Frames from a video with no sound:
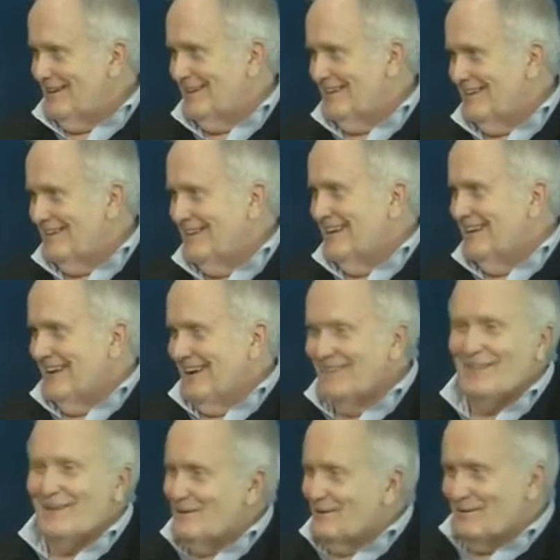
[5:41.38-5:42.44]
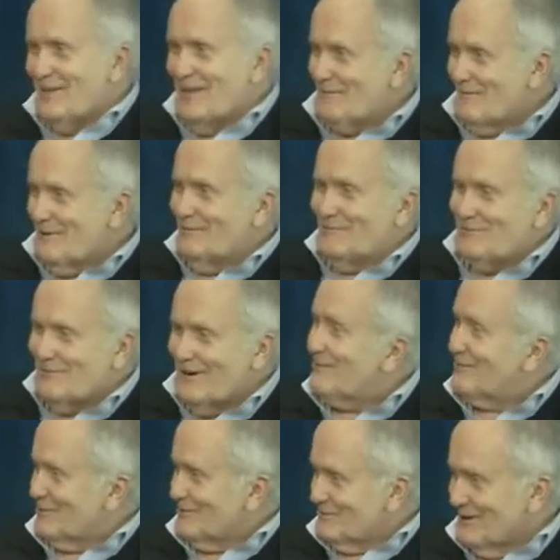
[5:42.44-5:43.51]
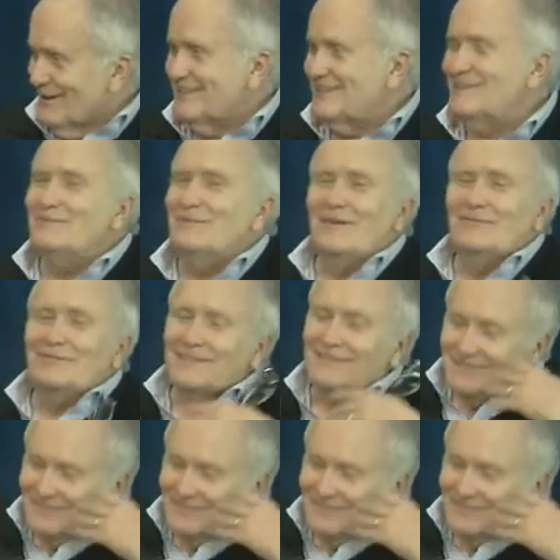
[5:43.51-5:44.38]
day yeah. and then you're that way forever, right? You have to